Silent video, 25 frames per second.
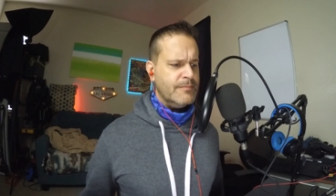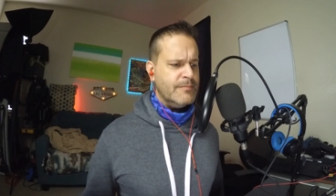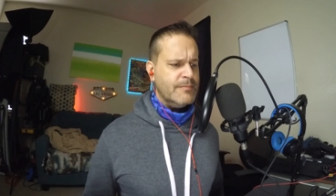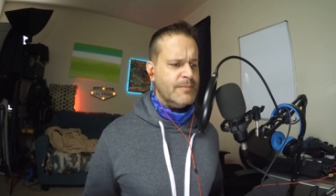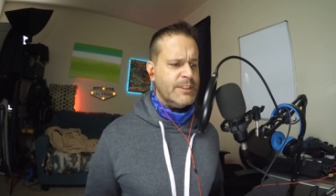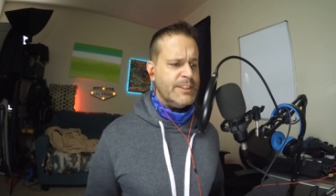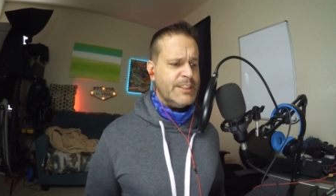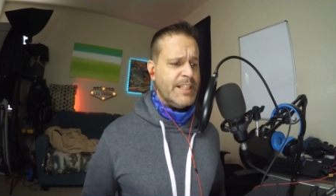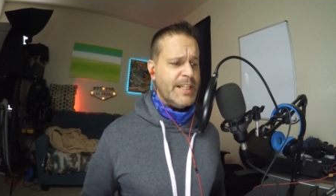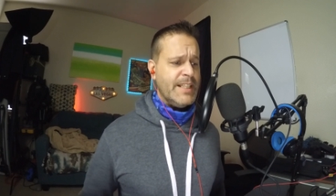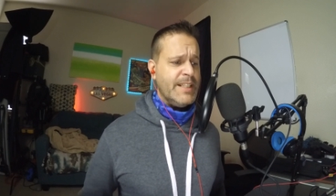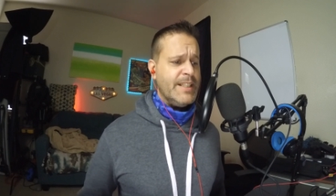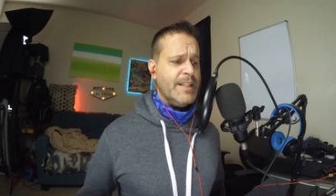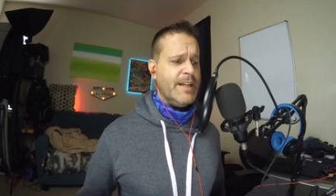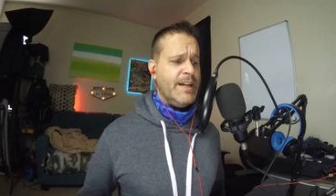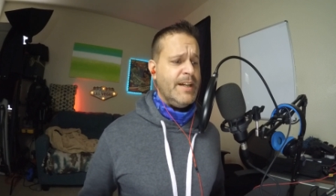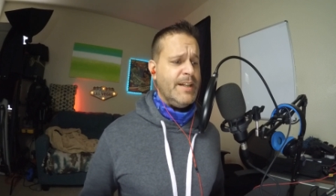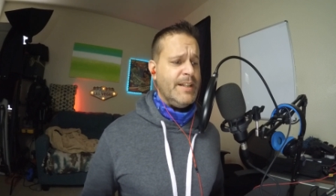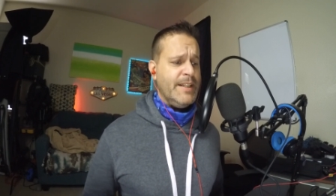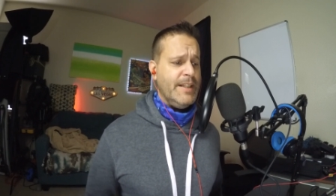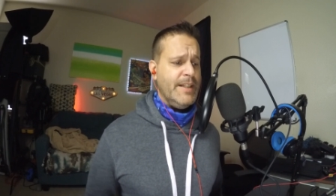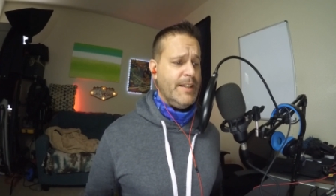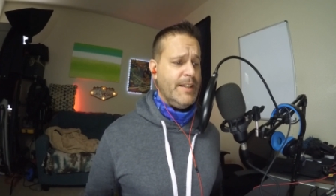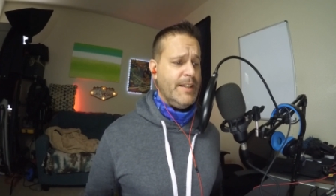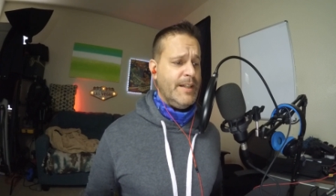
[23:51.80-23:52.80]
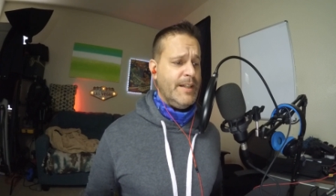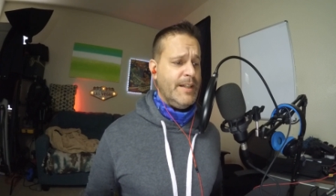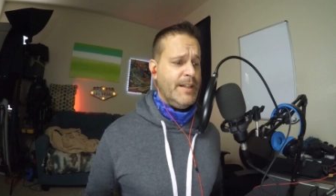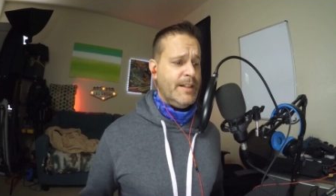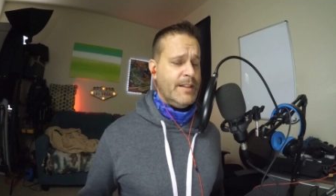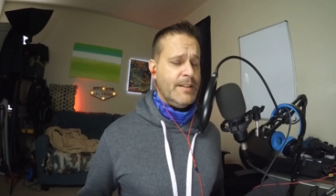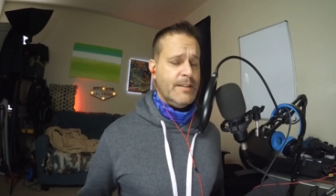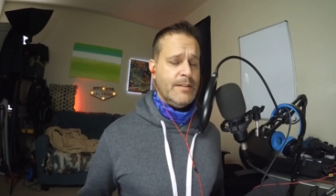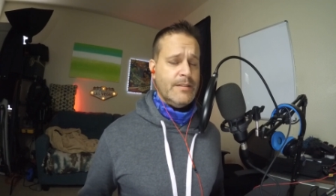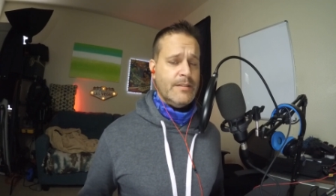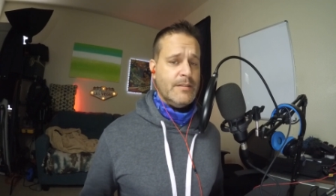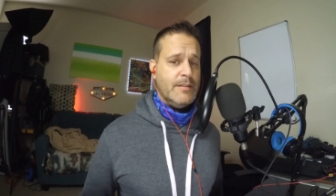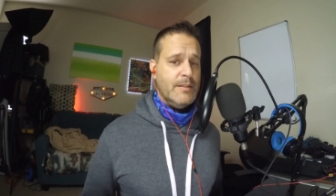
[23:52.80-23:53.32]
But you get the idea
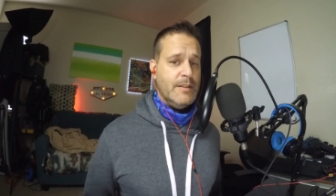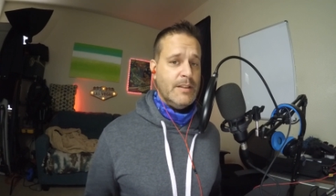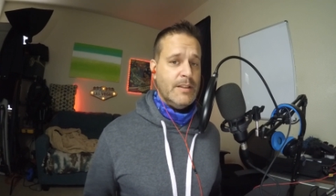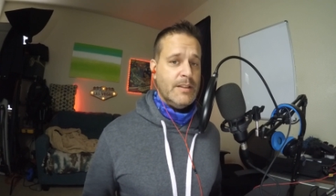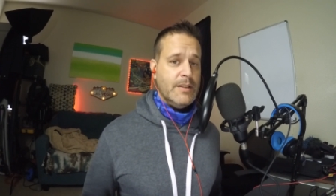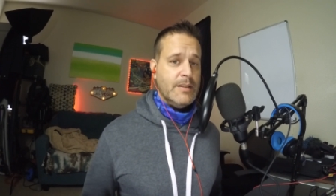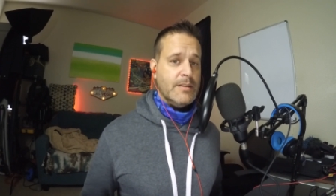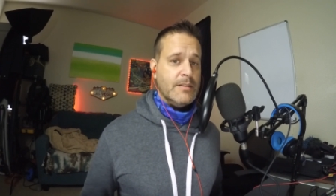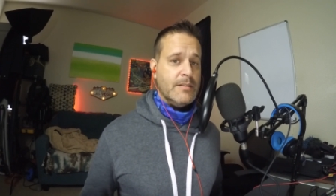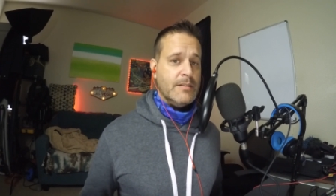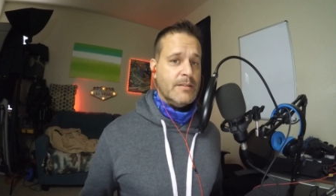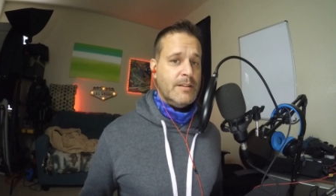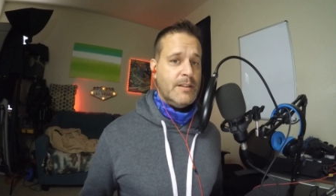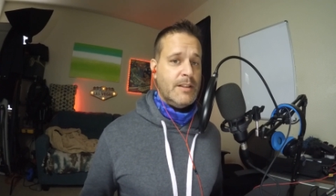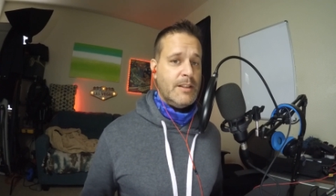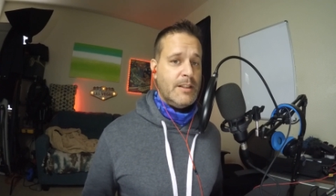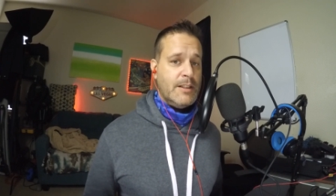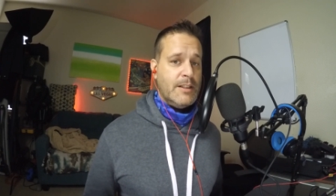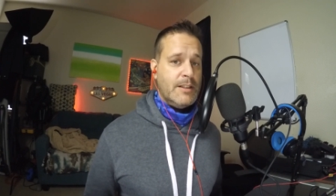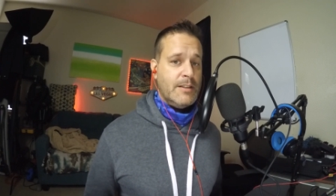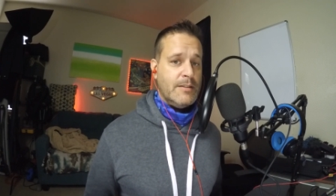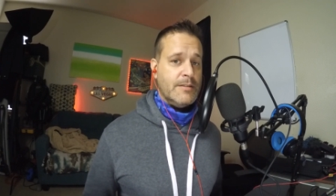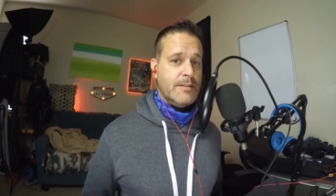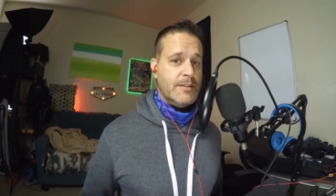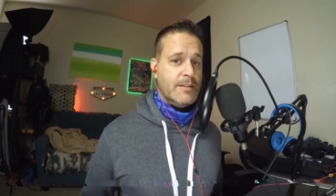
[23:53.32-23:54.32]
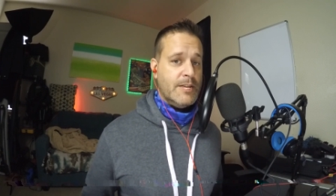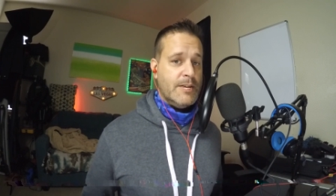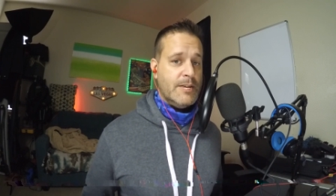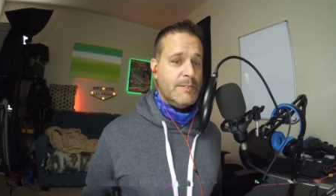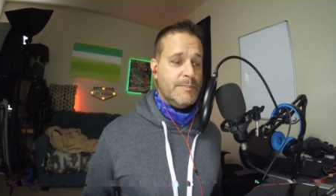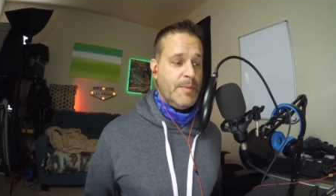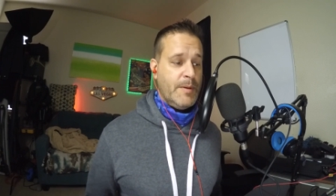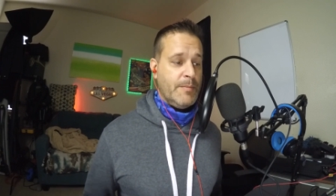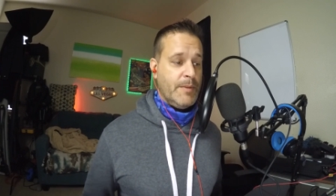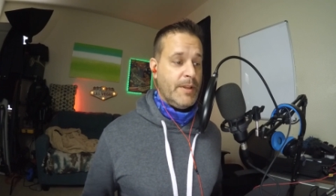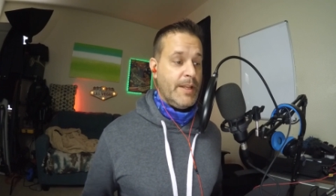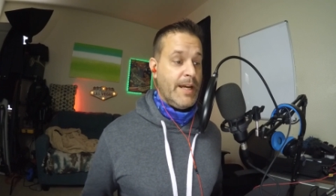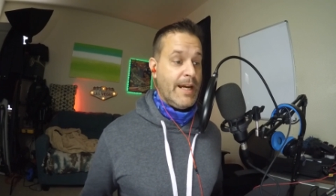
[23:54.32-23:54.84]
that there's a lot of
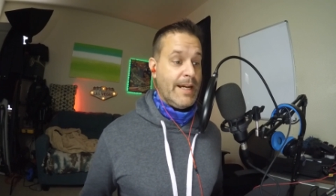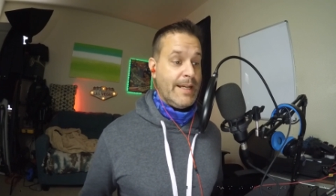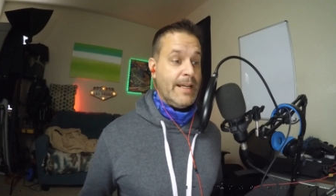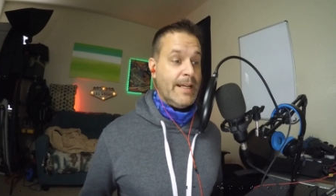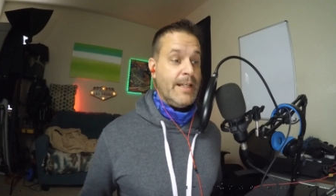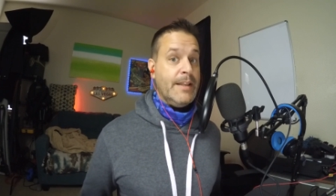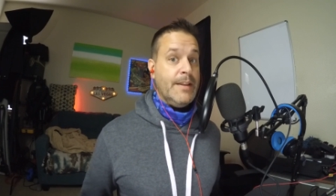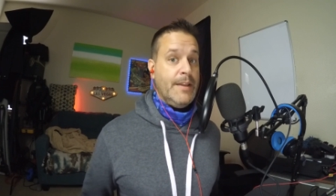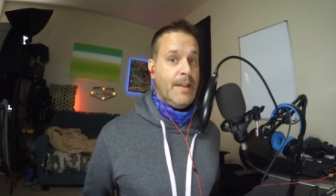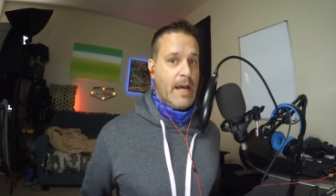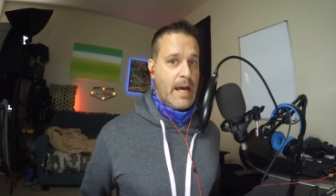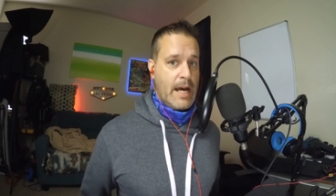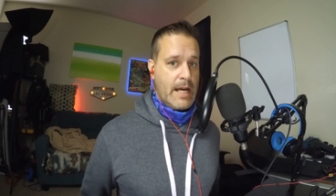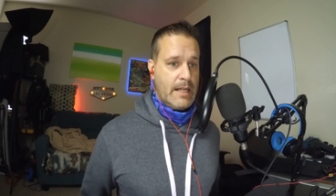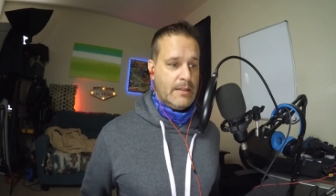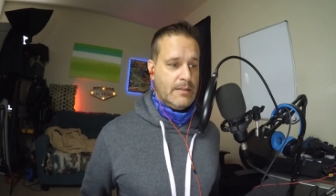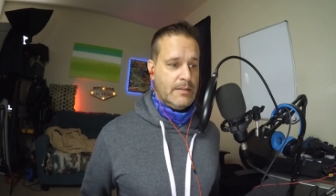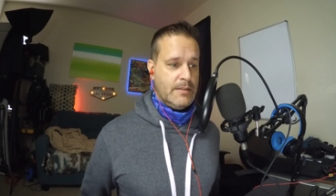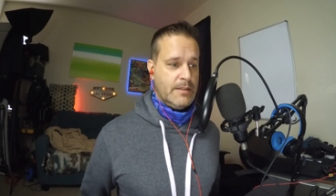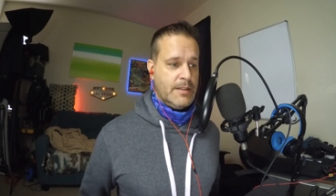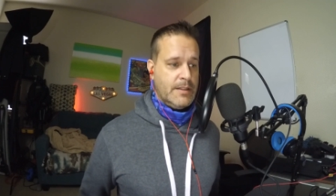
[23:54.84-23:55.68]
people not getting that.